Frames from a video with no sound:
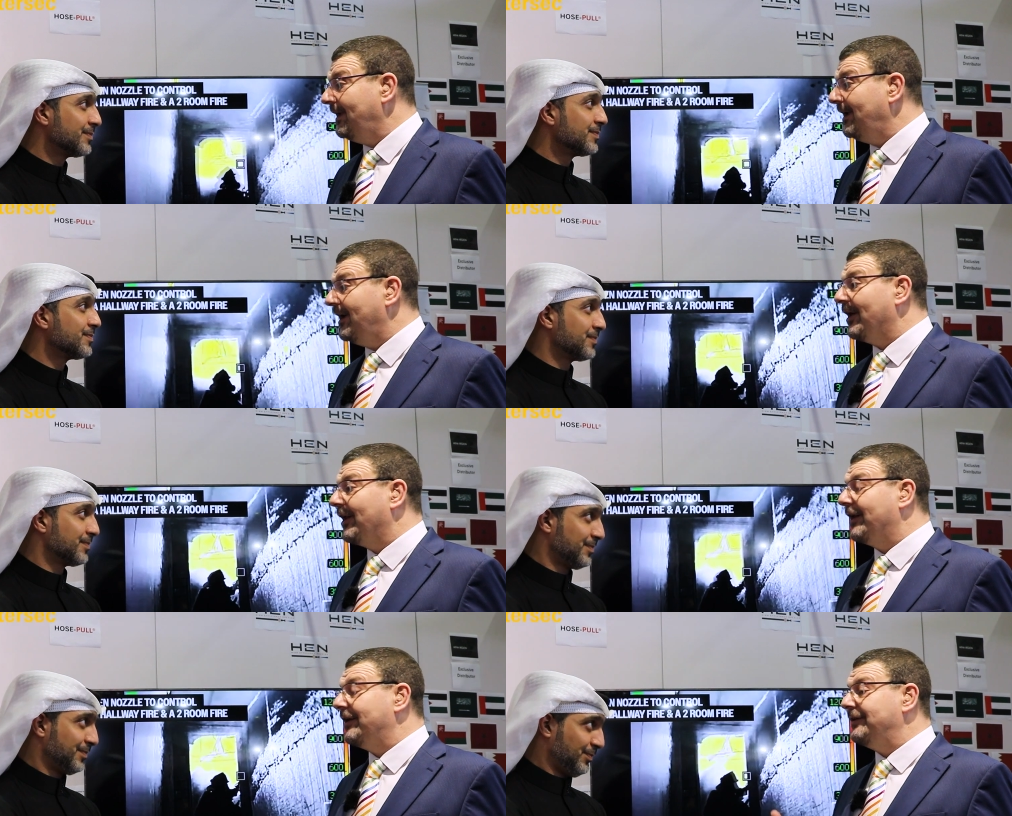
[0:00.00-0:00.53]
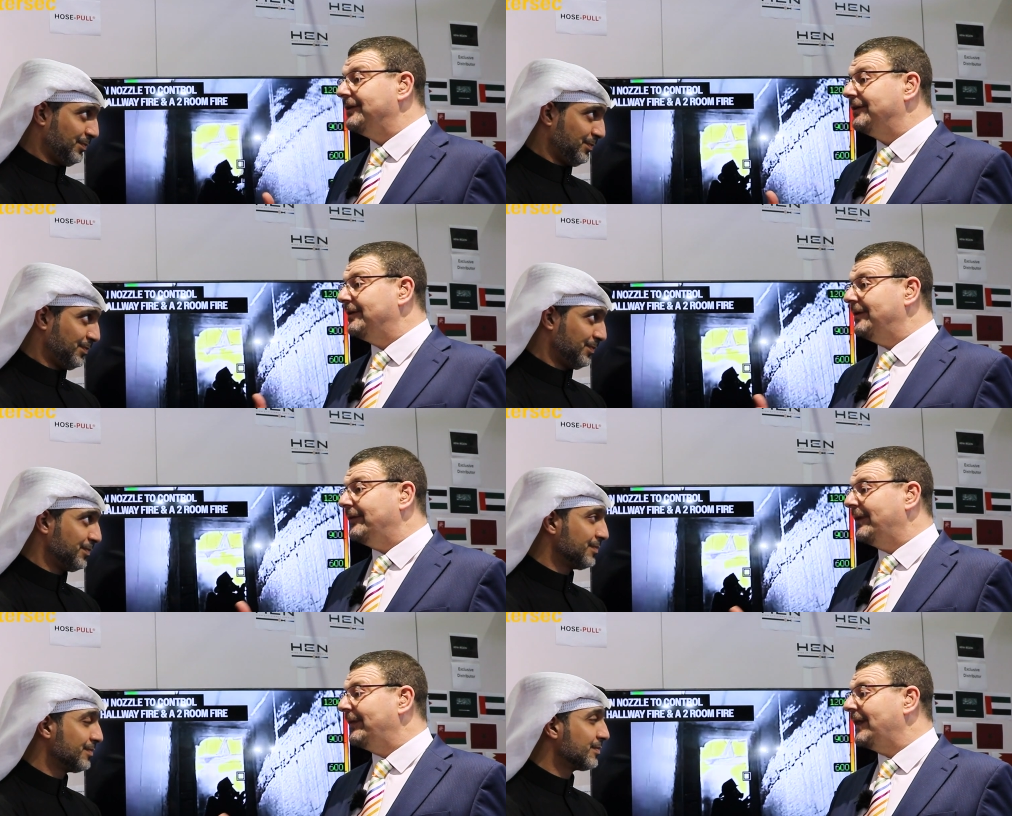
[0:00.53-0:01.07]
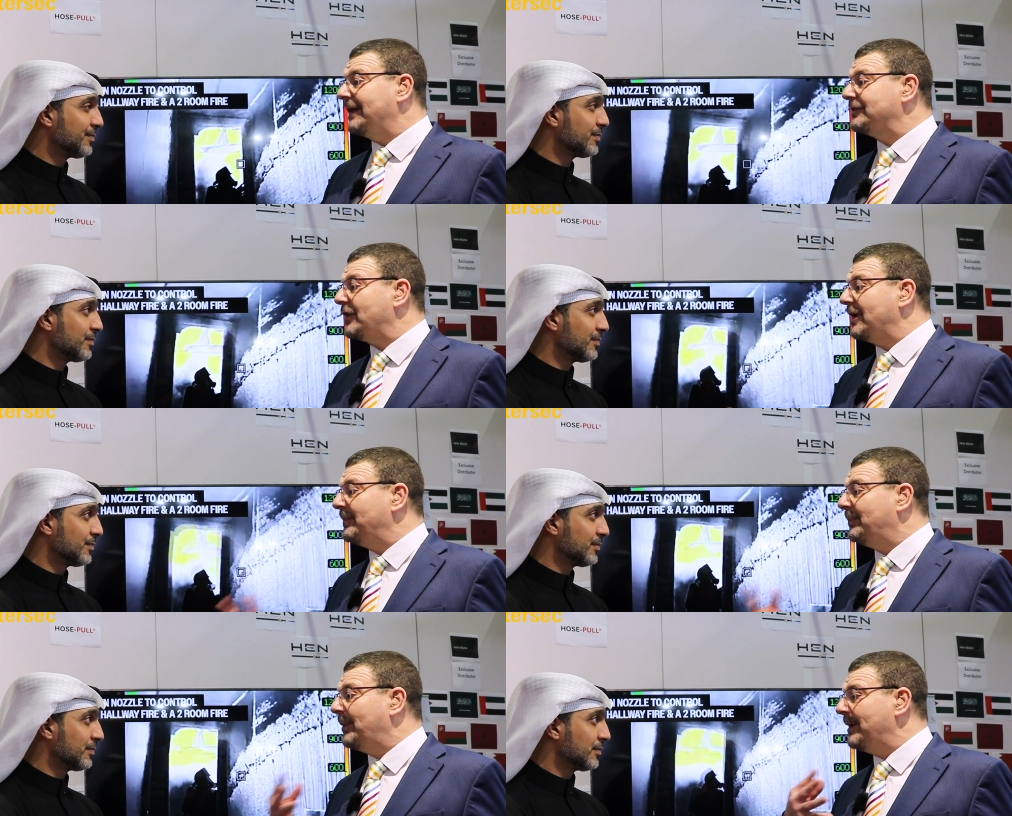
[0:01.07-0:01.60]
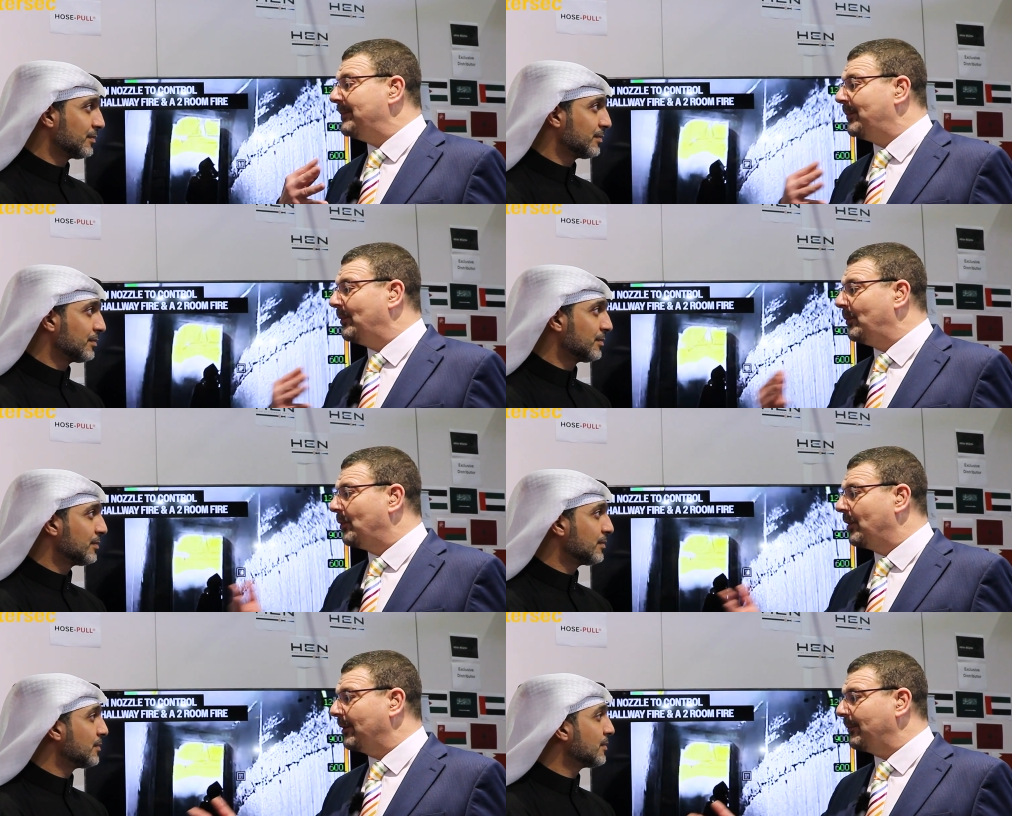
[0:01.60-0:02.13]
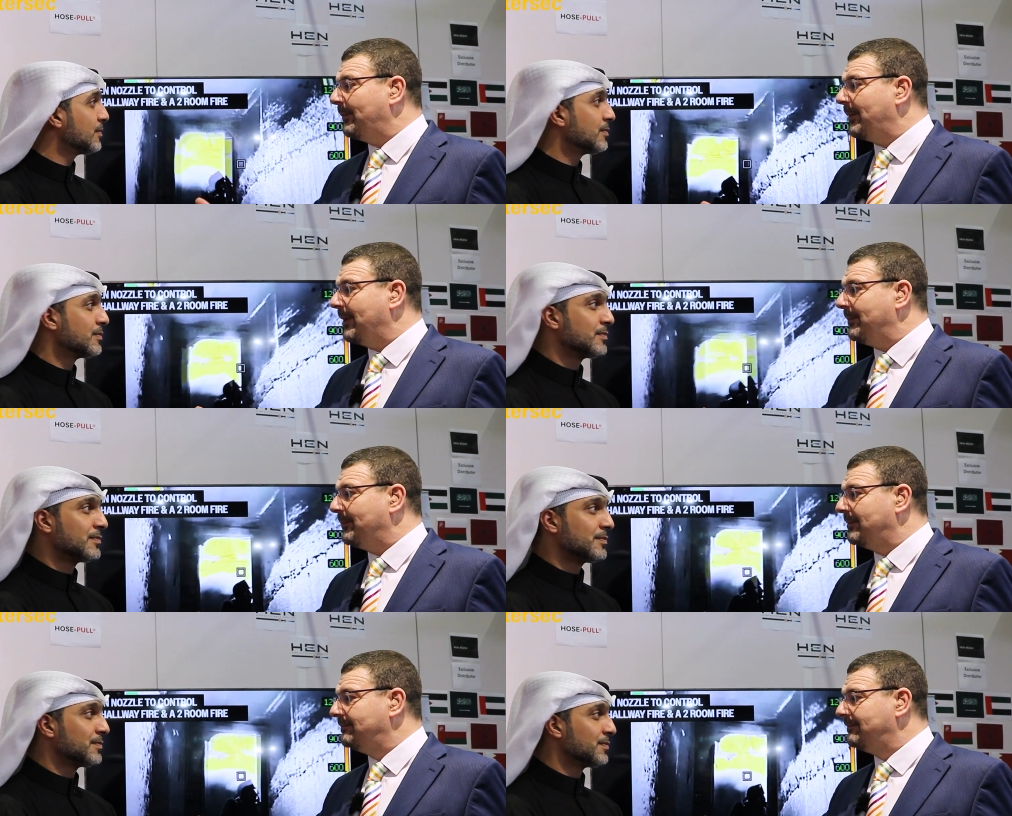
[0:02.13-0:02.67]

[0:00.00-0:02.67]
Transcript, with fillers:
Speaker 1: And, and they say people work with people.